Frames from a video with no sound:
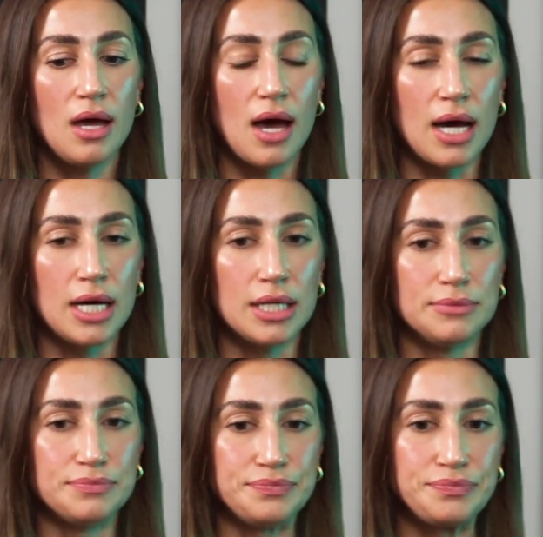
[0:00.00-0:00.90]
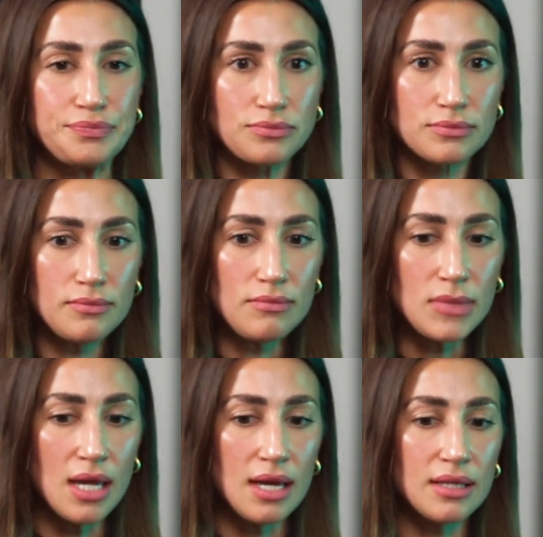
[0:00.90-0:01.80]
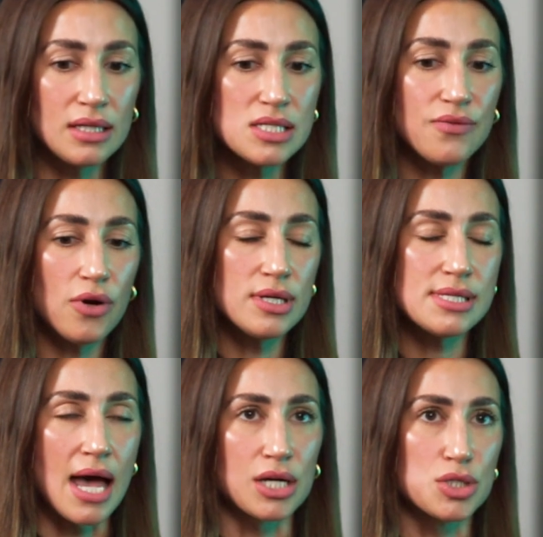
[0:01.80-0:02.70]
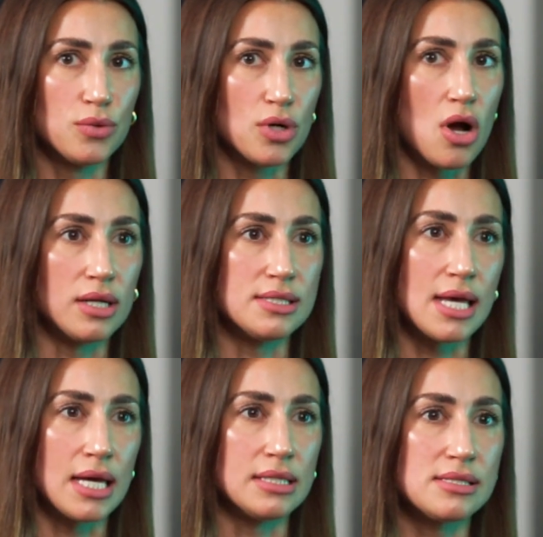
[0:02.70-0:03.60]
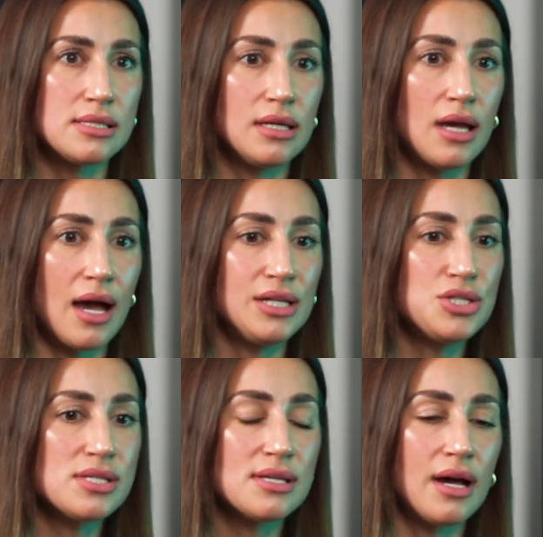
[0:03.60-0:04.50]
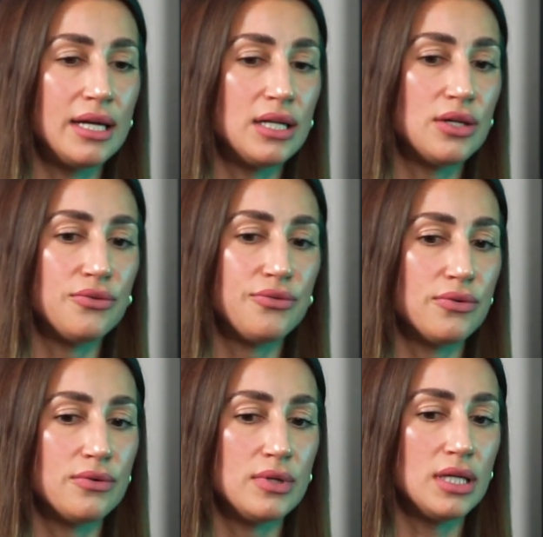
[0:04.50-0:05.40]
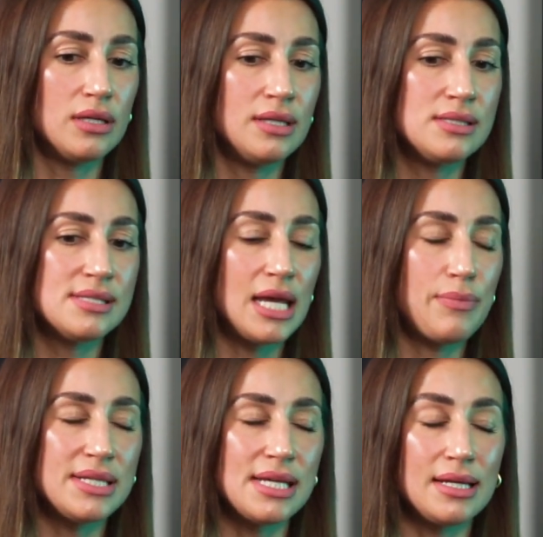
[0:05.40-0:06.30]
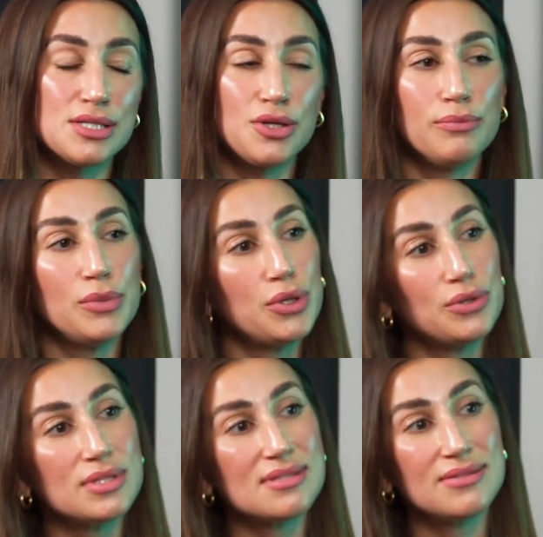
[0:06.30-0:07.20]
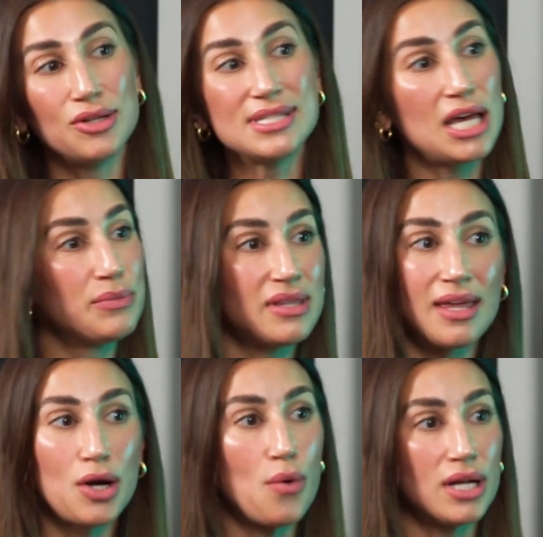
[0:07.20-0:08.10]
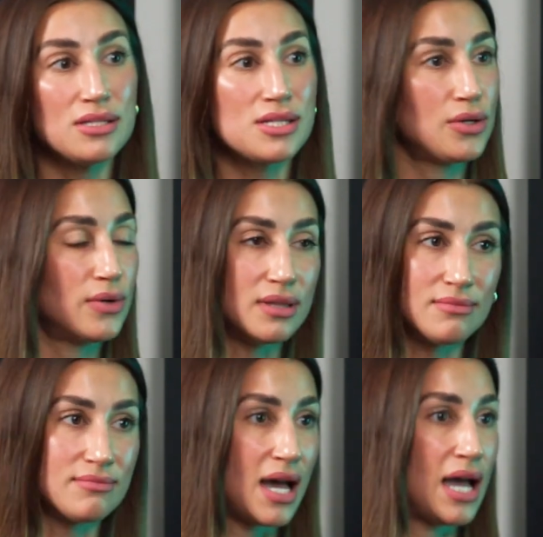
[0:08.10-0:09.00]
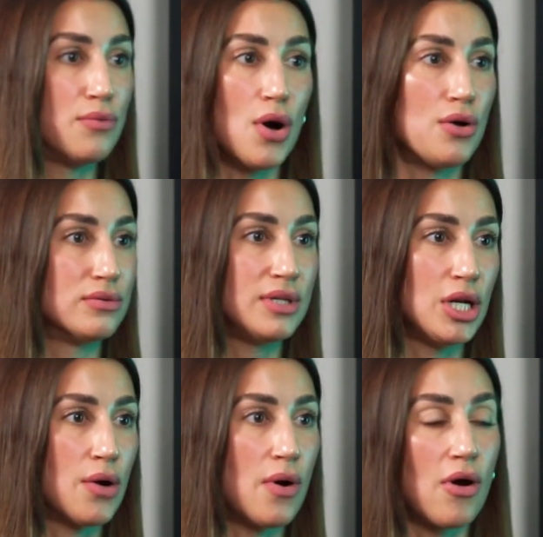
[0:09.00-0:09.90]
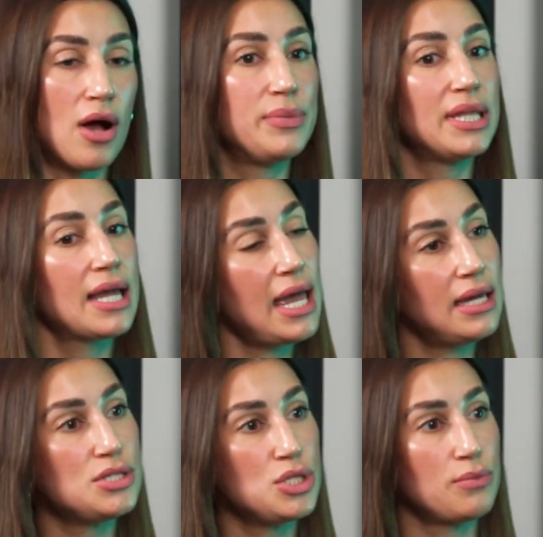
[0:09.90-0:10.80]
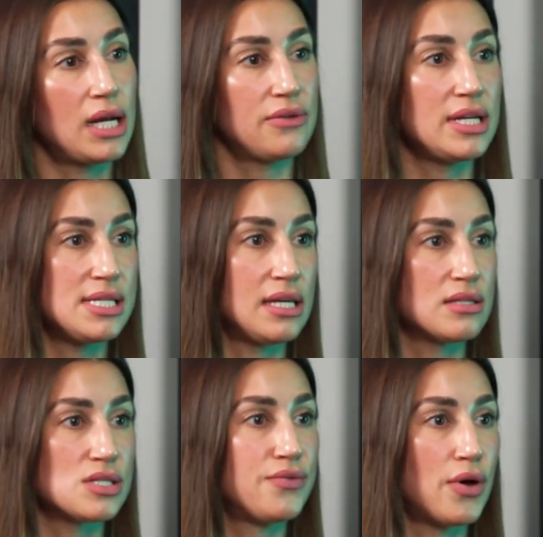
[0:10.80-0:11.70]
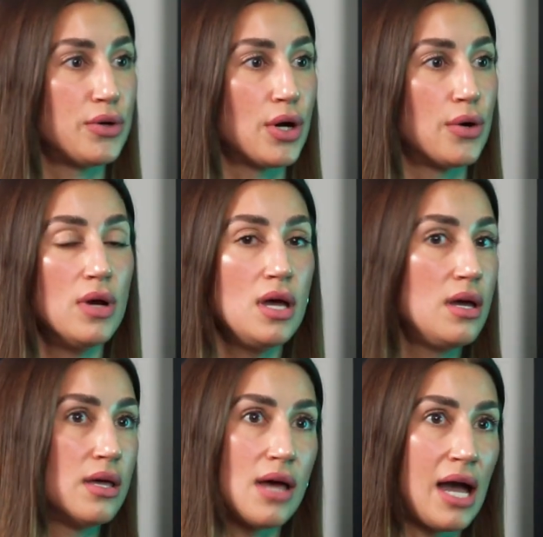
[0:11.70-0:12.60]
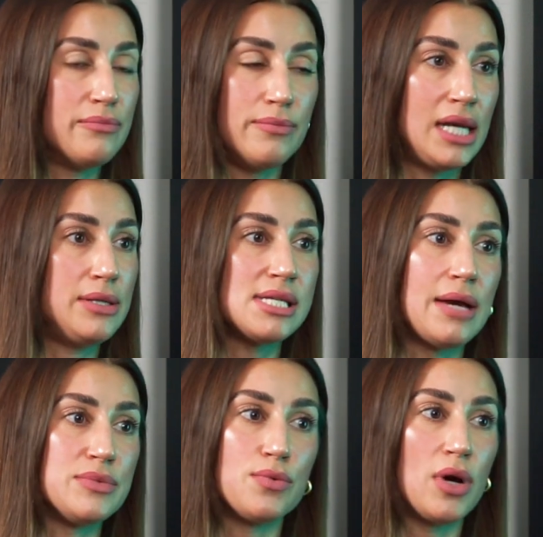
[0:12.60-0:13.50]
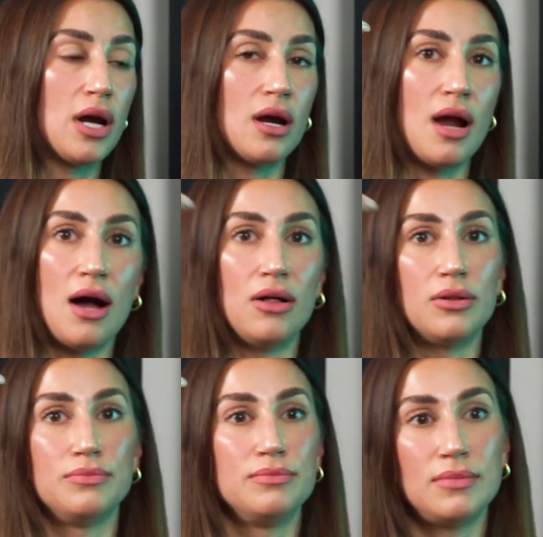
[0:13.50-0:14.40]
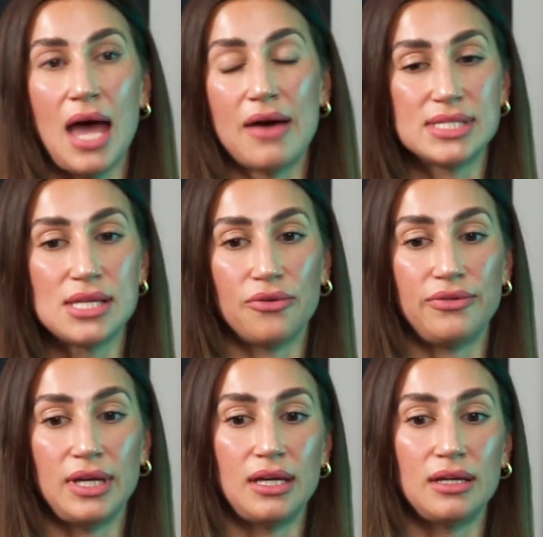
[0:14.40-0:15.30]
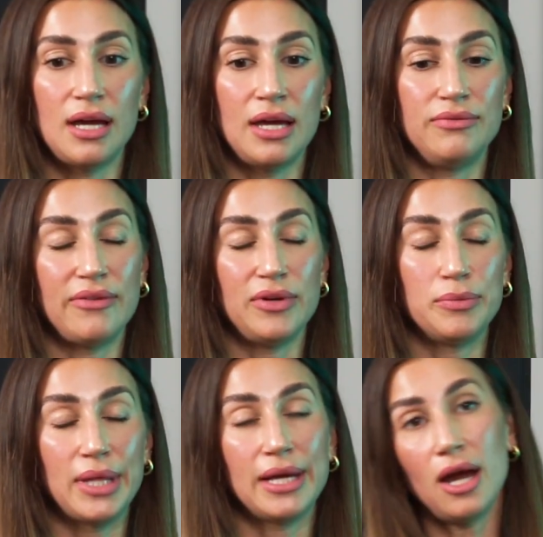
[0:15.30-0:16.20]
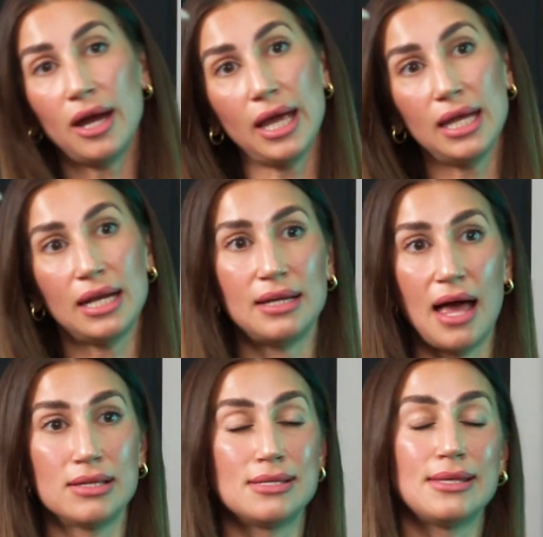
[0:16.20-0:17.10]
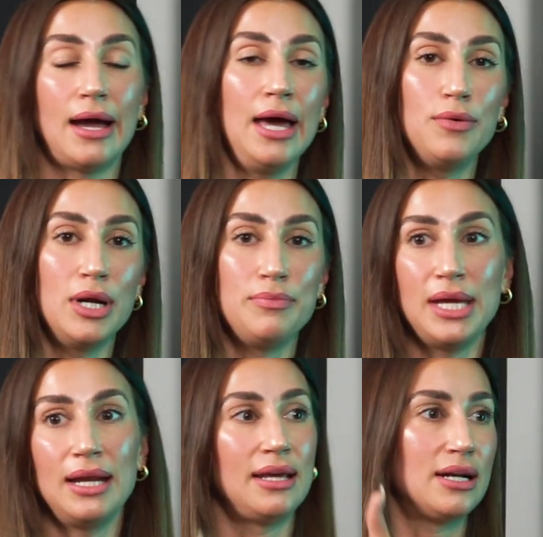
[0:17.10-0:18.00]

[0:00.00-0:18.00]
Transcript: And then as far as actual content, I just it's day by day. It's their moods. They'll tell me they don't want to, and I won't, or I'll be like, hey, do you mind if I take this photo? I have many times where I'll have a selfie and Vivian will be like, all right. And Alice is like, I don't want to be in it.